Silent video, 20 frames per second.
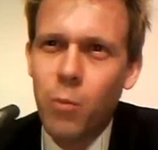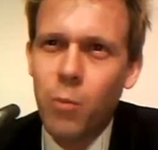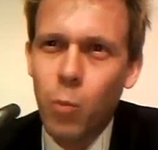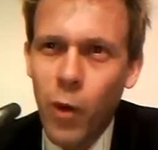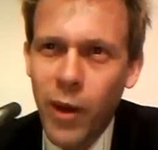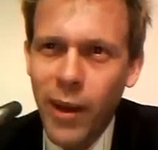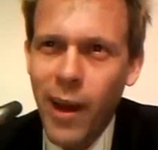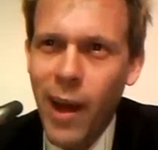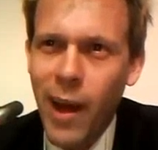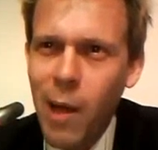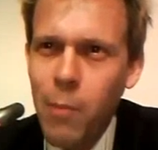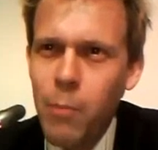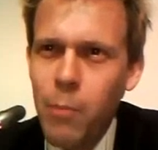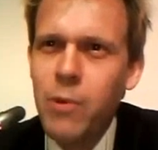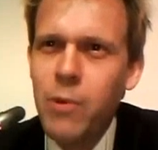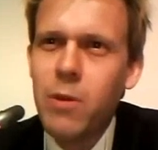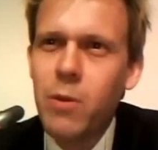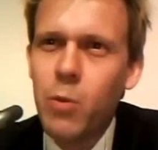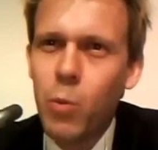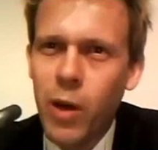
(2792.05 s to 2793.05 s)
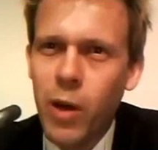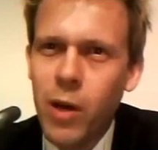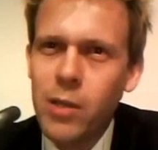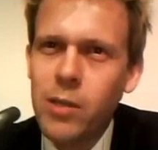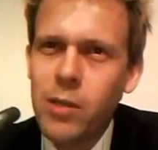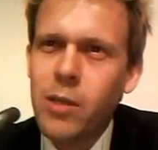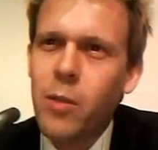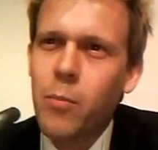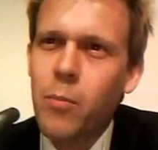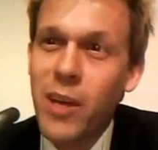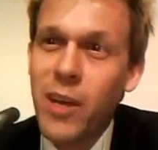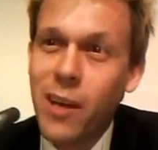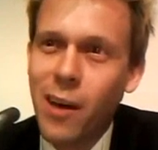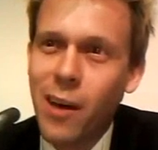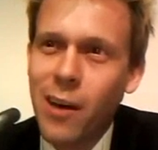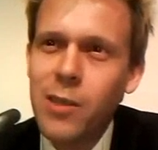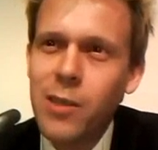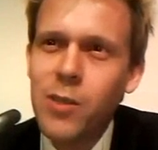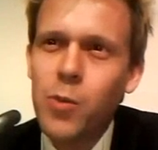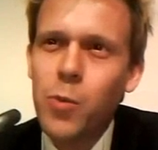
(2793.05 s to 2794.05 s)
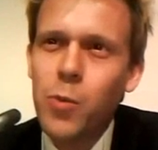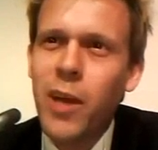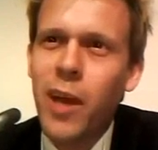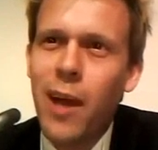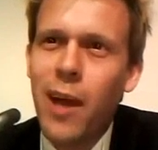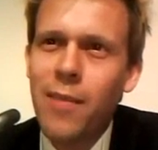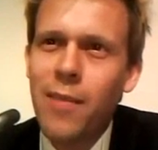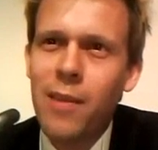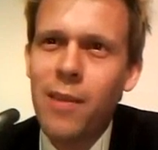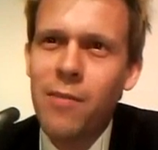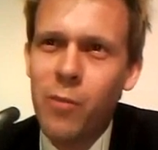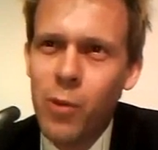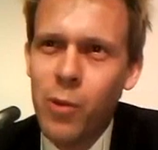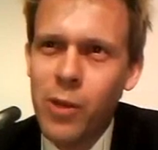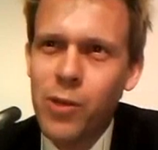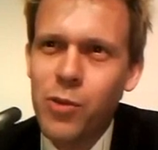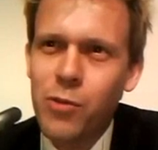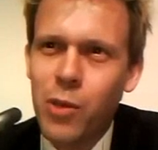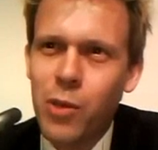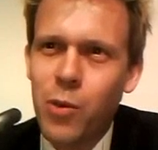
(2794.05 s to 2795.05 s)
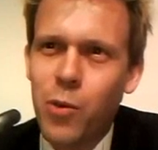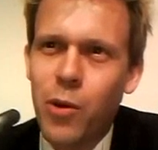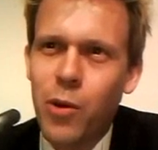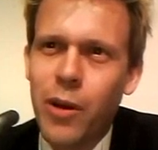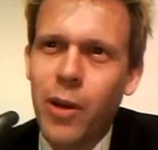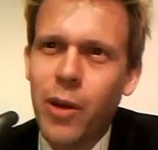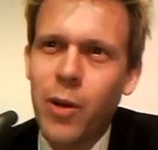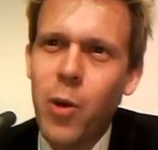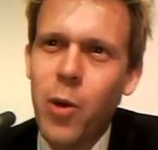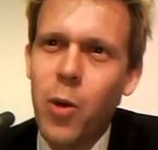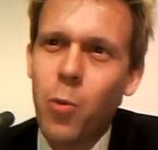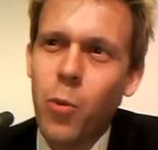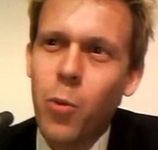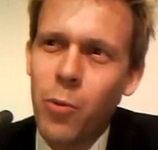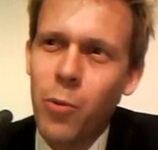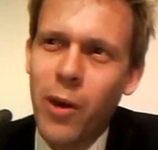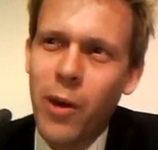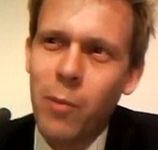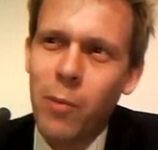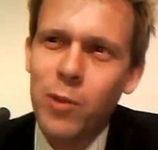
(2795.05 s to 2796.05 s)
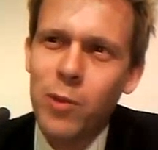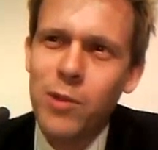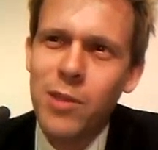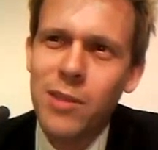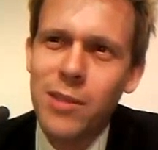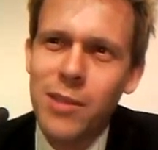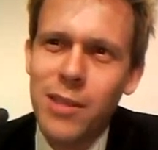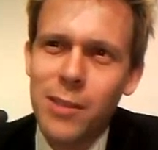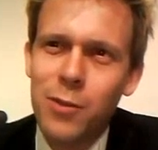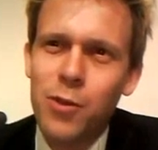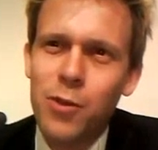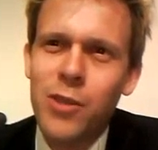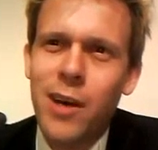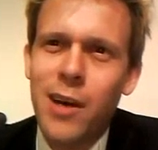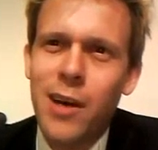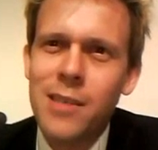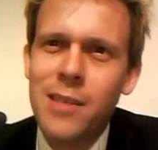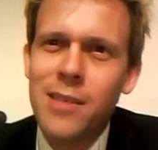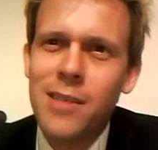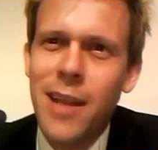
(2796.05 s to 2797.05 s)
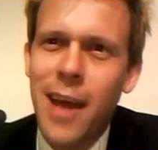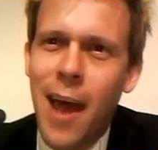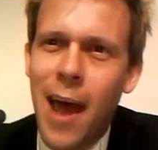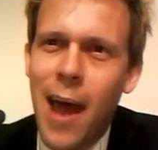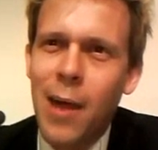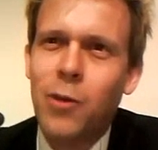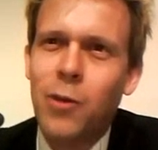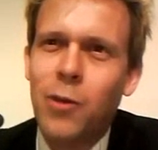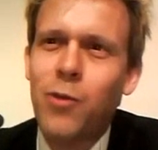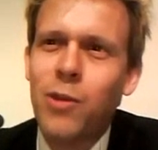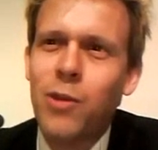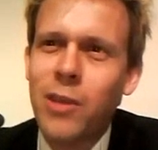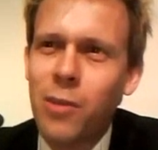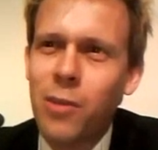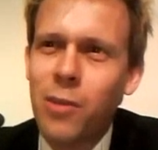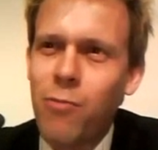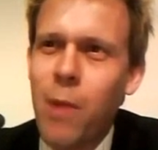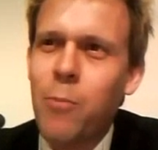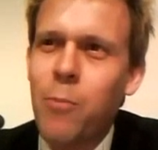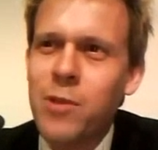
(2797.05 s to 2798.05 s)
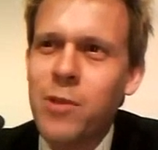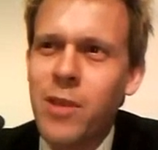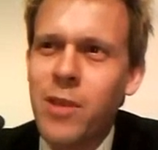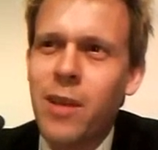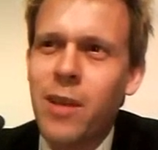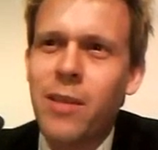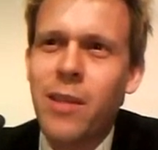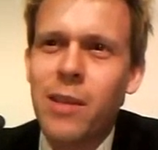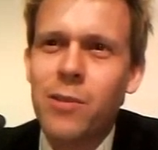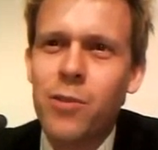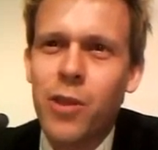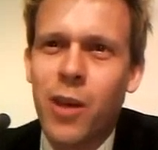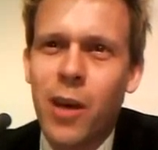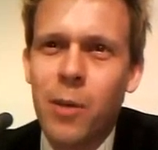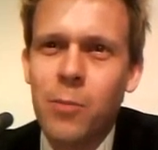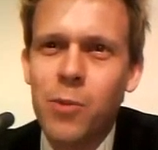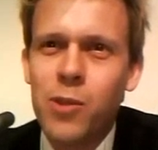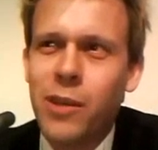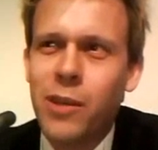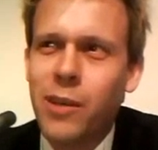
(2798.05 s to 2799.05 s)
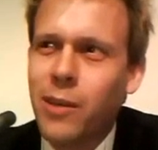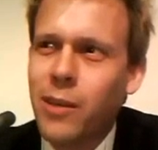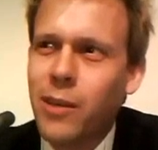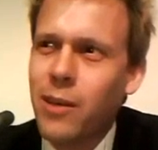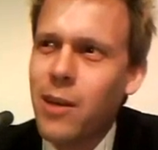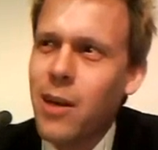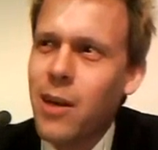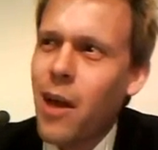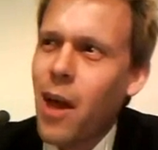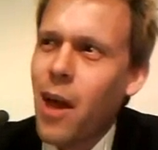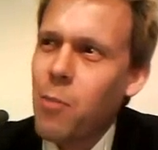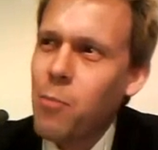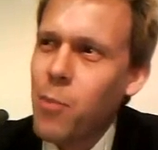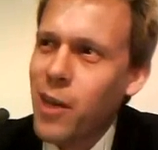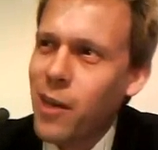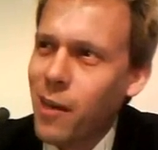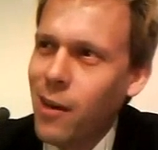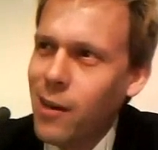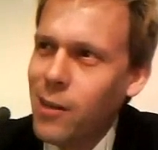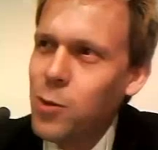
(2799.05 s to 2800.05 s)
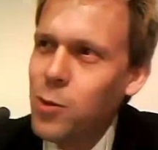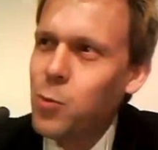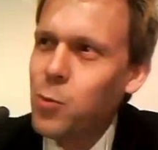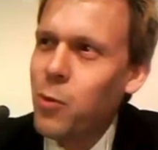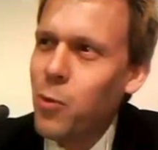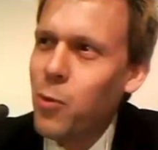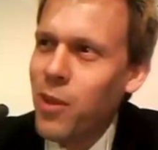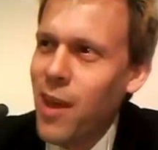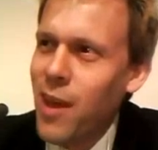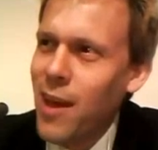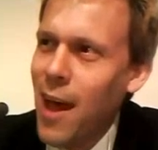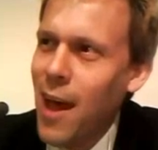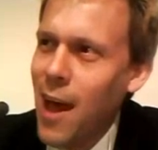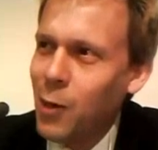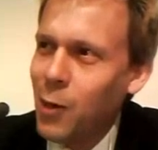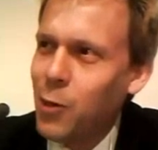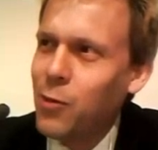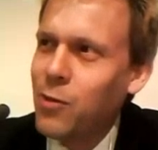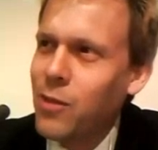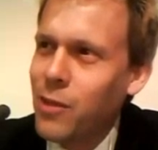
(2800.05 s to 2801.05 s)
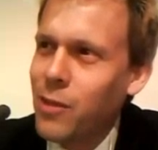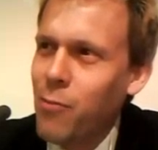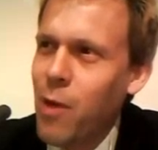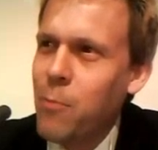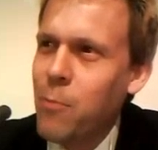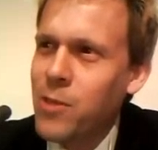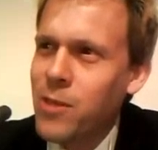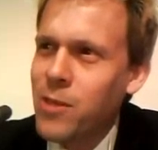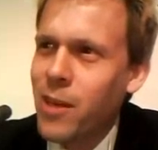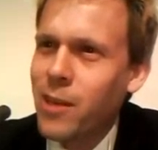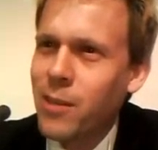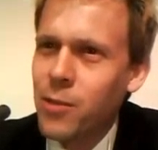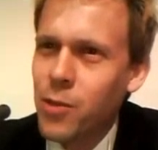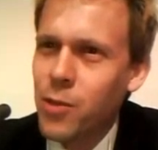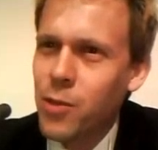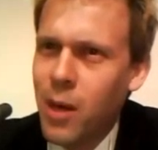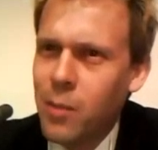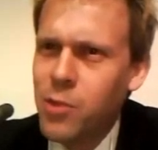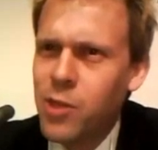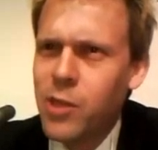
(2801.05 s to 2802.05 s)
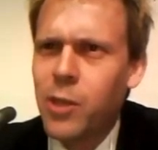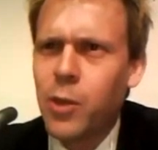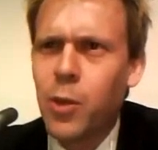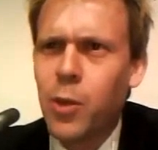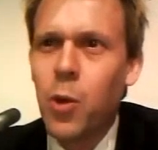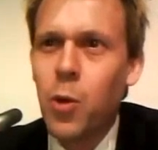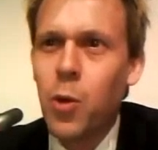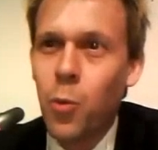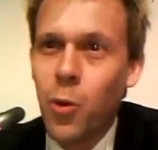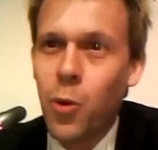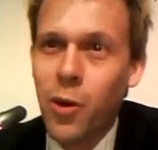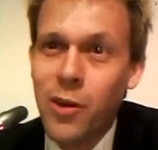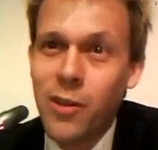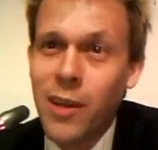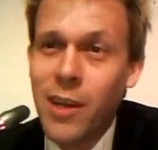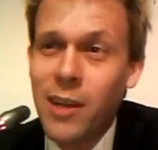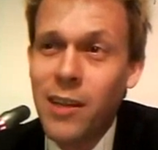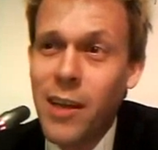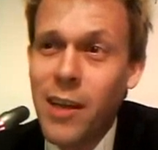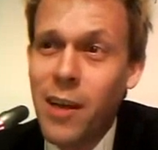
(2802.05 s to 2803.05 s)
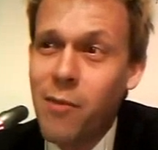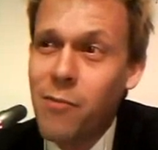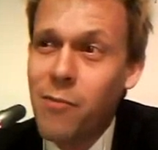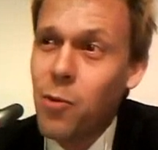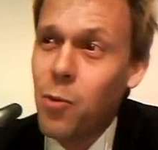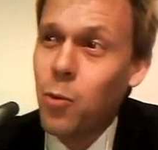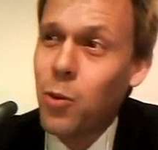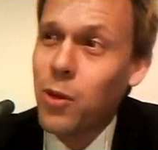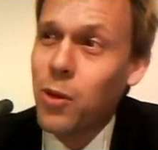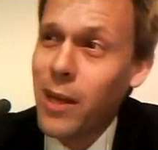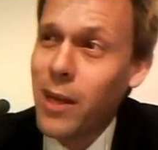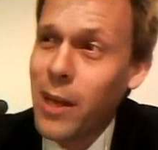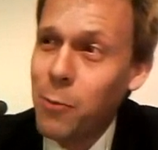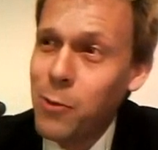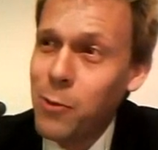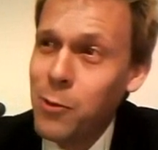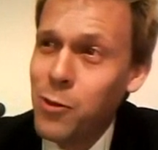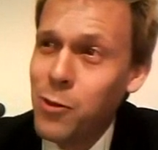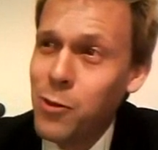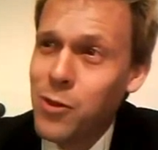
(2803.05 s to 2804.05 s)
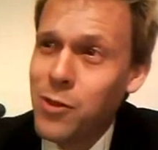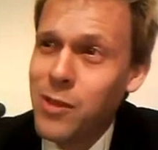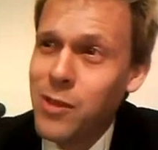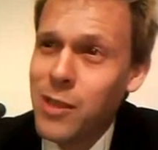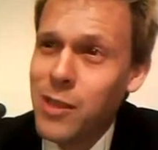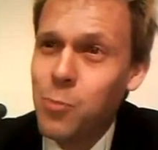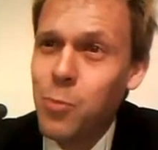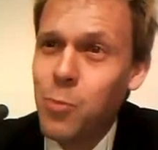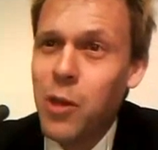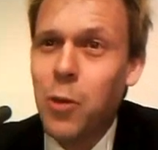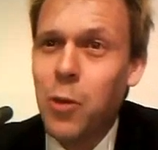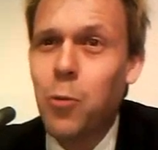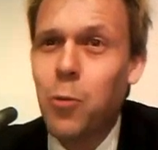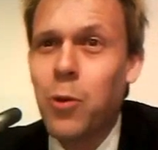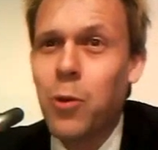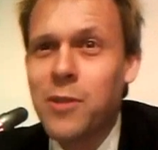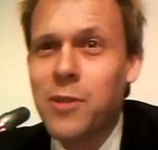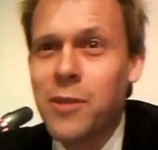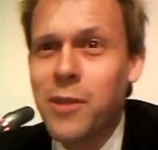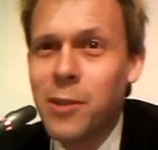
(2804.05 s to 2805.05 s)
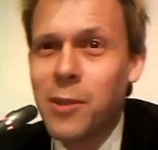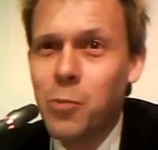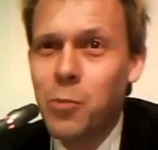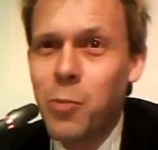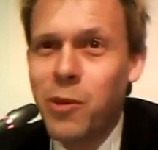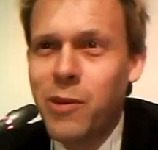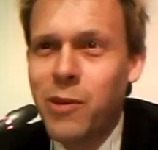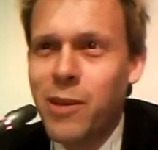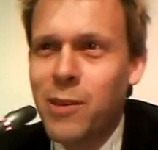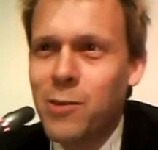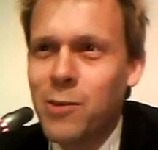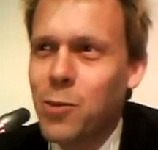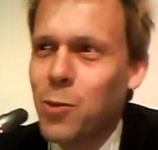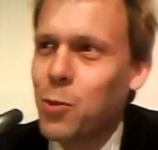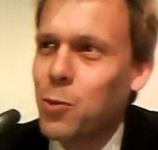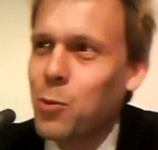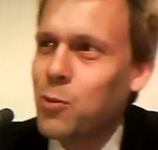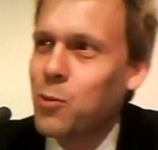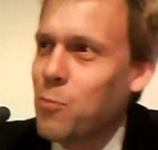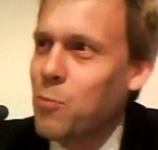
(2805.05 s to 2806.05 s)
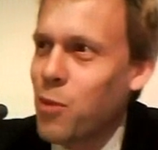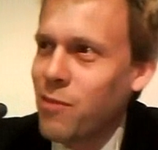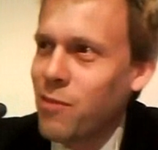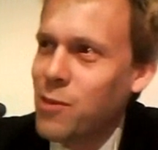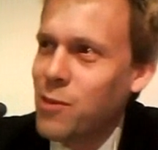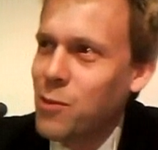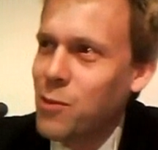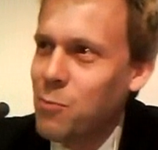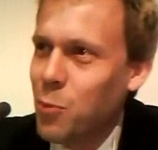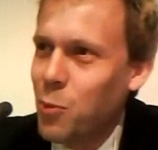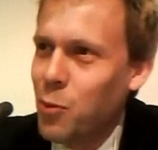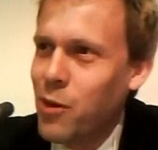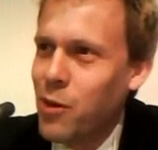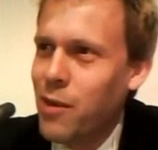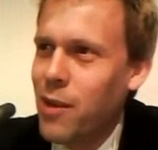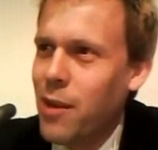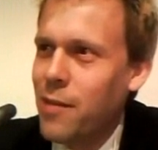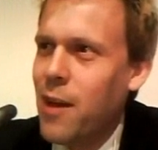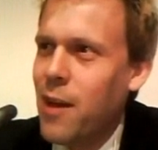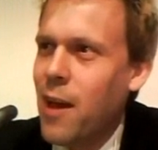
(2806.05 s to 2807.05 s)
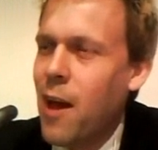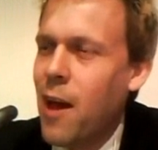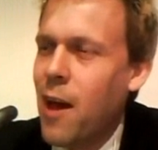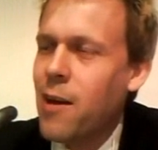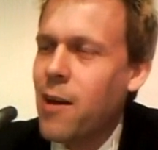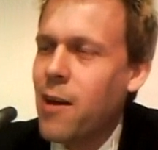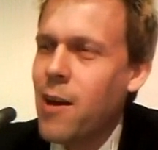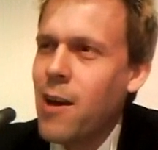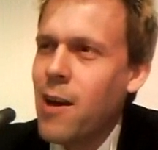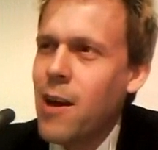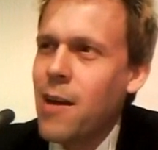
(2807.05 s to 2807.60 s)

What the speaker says: What happened was, because we had that voice recording, we were able to digitize and accurately represent that job seeker. And because we were then accurately representing the job seeker, where do they live? What languages do they speak? What's their experience? Who's the previous employer that they had?